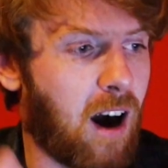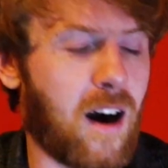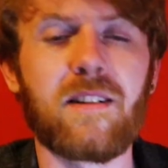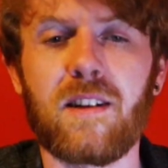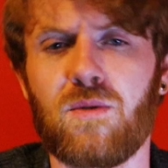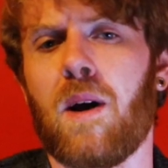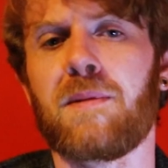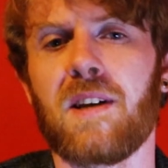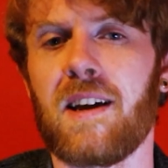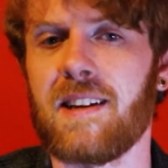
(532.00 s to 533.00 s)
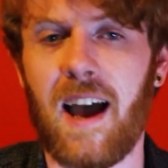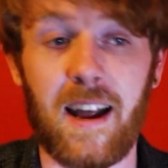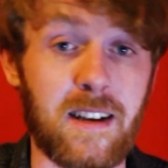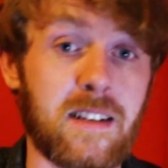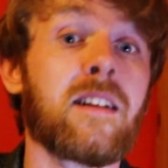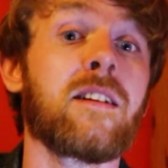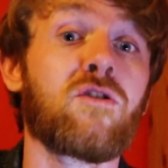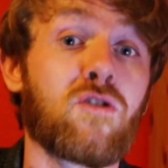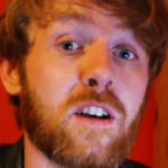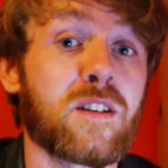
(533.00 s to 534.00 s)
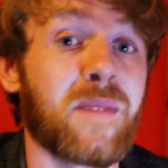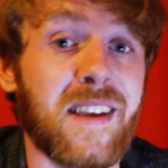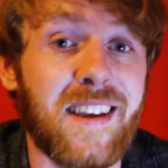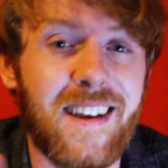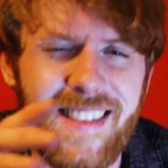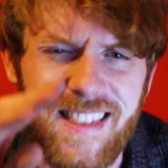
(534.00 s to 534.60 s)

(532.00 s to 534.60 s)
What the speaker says: on this website, and trust me,